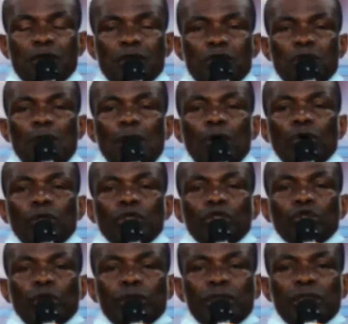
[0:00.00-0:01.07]
You are only
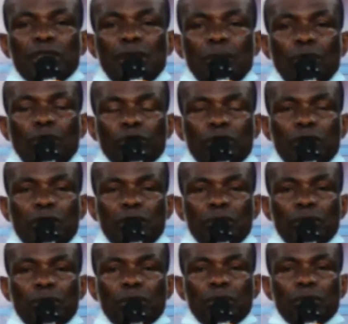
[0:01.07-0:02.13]
joining the multitude.